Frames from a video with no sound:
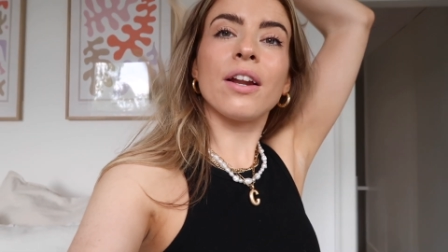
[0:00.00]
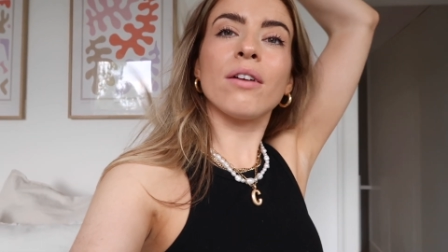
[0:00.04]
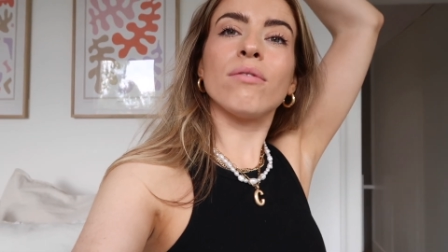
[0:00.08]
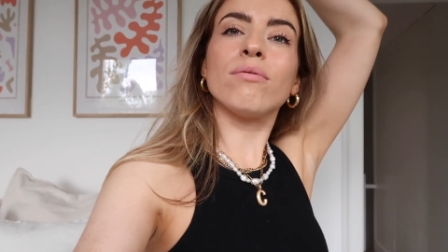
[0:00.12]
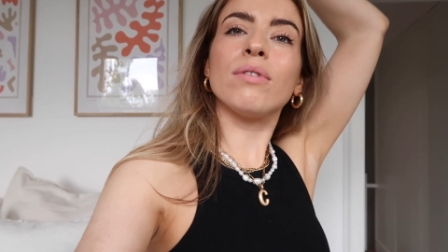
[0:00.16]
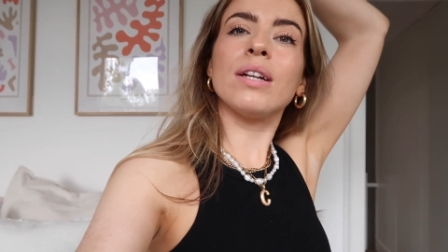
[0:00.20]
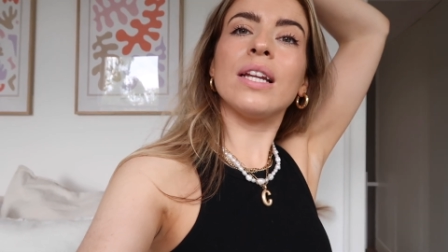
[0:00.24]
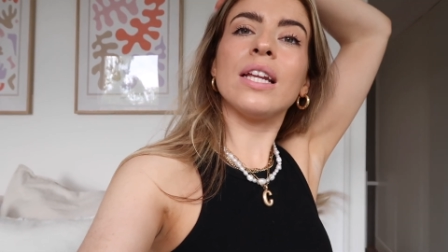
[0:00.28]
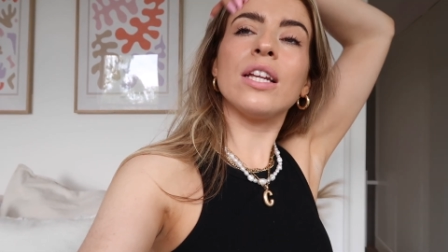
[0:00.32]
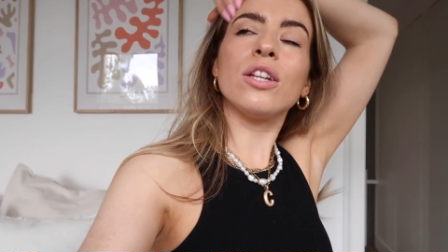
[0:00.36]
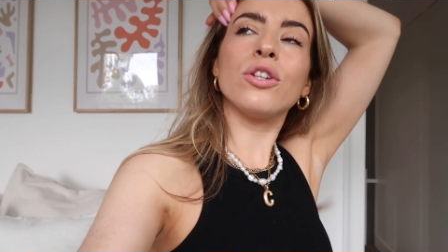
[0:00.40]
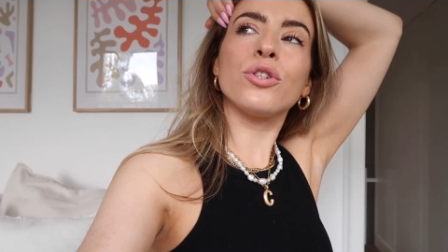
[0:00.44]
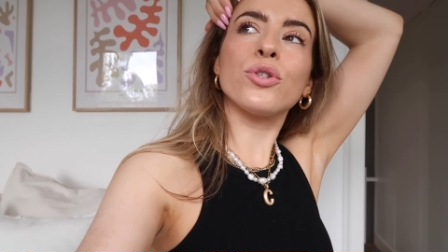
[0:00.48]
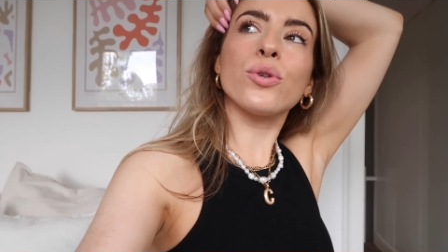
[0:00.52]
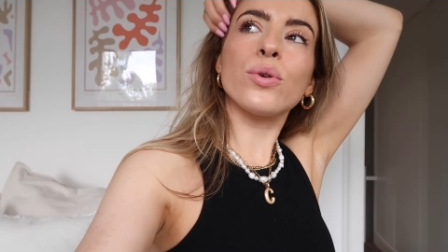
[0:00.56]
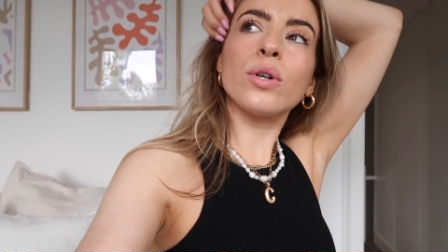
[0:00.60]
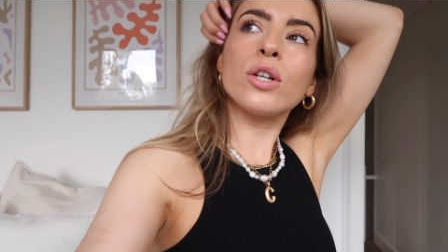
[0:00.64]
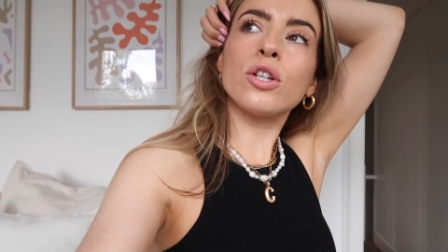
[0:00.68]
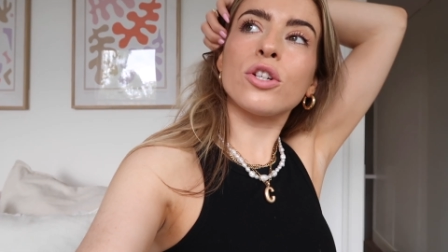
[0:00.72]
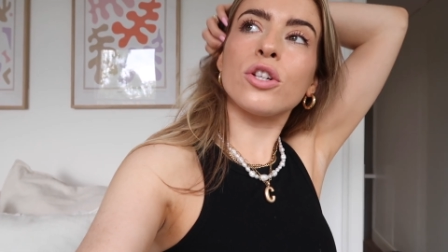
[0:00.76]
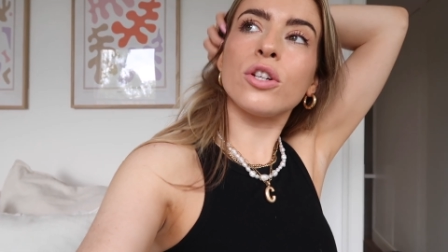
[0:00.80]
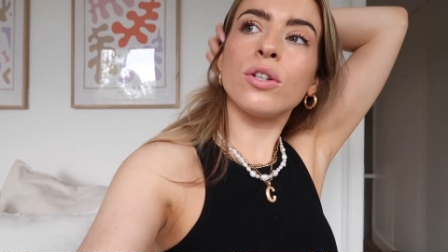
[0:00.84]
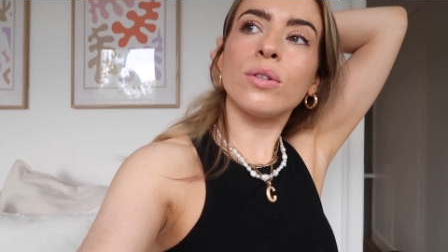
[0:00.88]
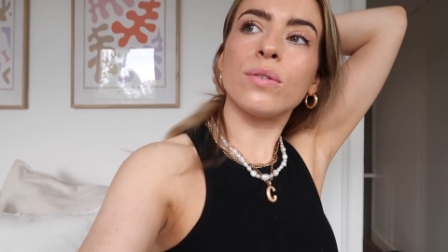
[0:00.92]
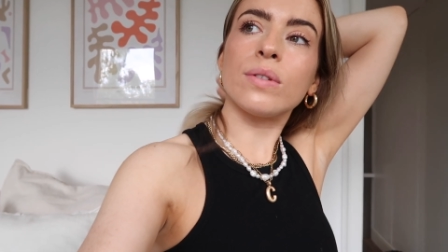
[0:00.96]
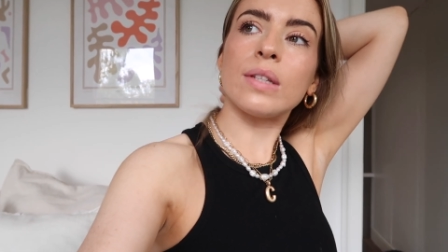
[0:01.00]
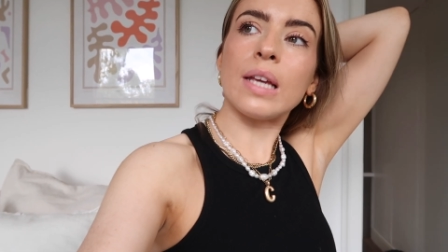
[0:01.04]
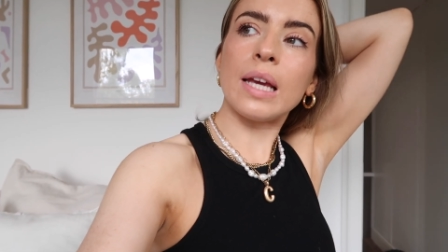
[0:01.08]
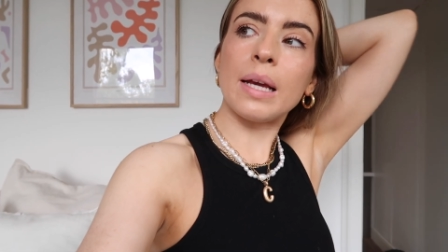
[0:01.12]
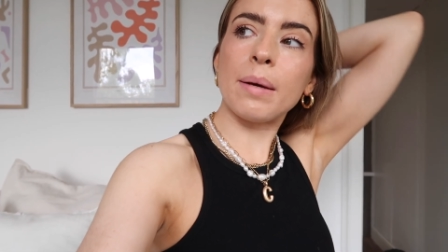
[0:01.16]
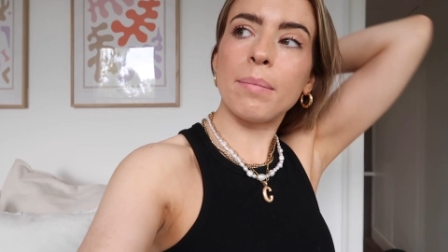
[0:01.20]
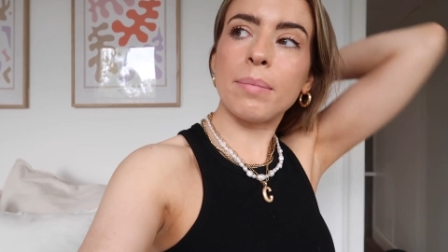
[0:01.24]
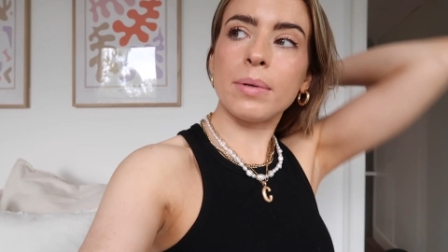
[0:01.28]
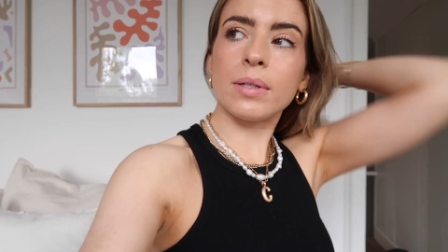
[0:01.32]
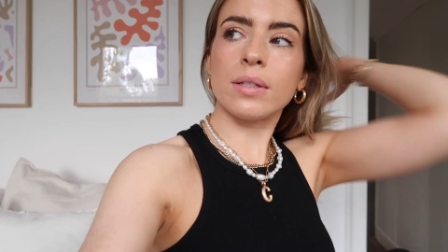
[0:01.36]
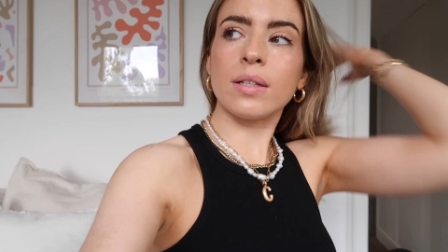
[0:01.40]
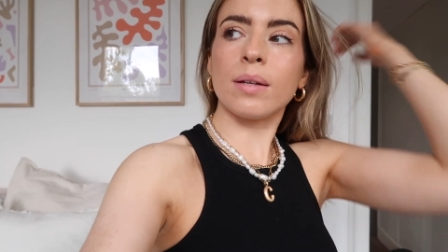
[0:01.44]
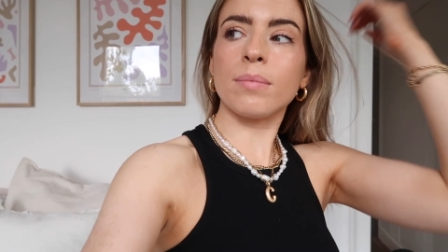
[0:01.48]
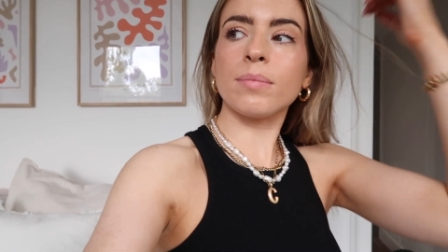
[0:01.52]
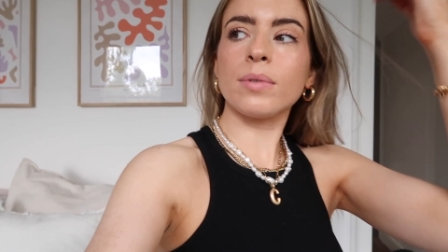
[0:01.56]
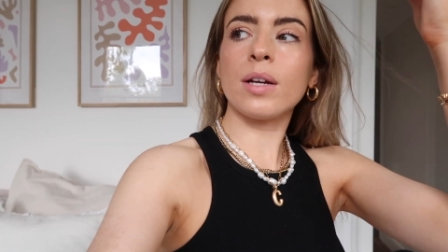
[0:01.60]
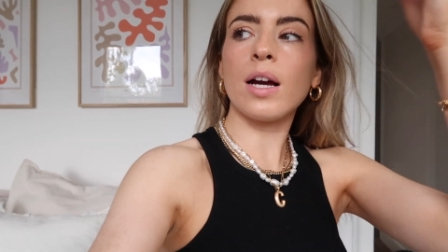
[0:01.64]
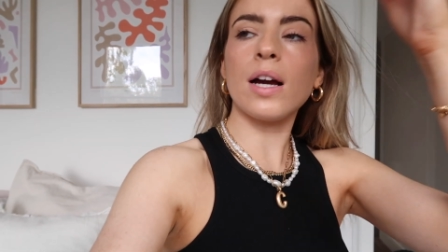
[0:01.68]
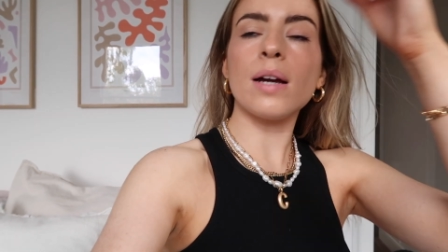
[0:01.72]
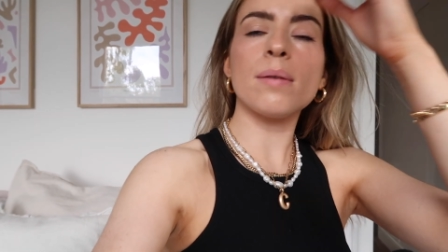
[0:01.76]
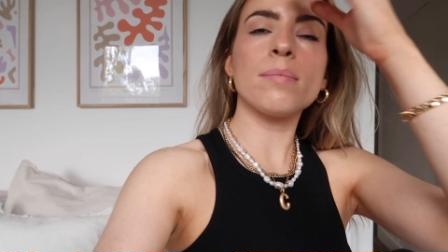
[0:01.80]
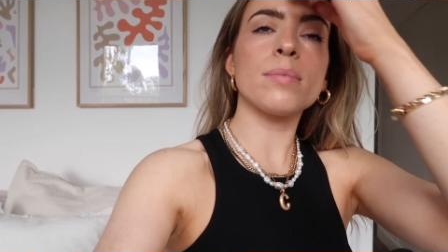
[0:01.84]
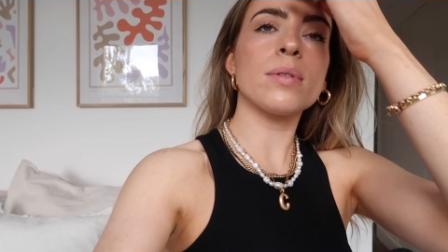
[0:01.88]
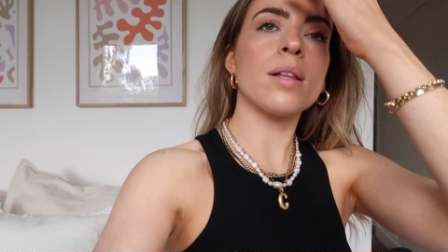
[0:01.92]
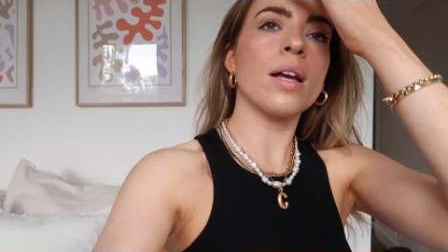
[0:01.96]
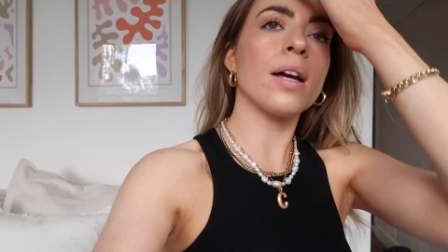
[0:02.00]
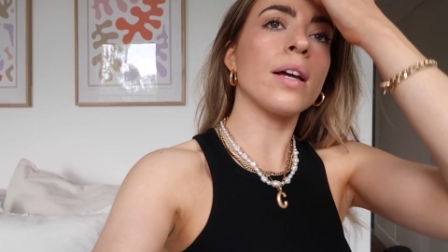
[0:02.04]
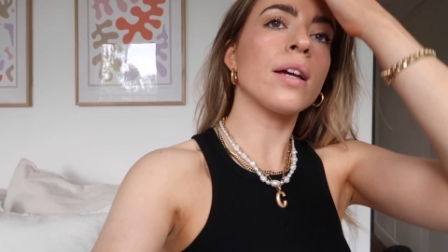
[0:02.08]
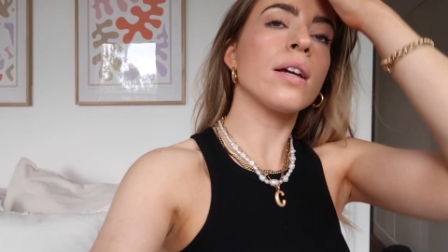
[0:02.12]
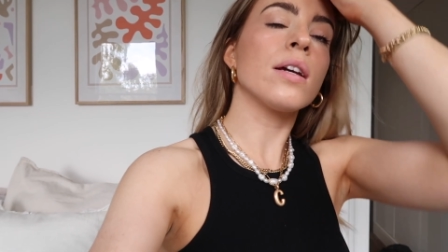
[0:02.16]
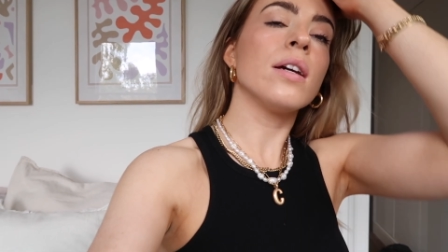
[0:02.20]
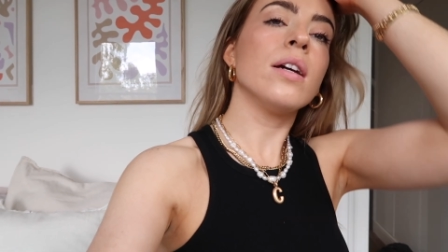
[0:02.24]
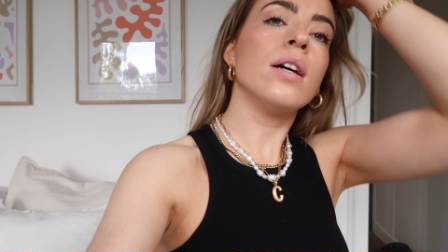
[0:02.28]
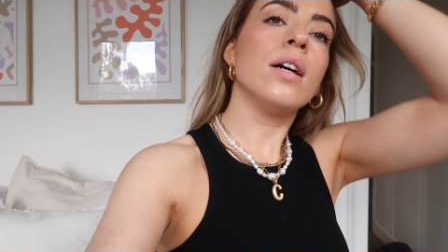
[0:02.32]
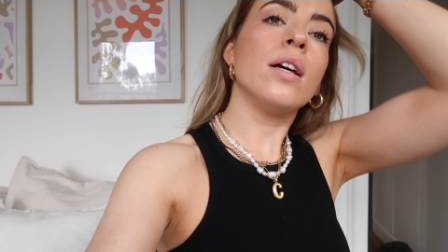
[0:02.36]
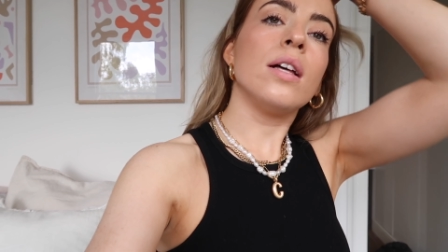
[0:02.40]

I really enjoy shooting, but sometimes like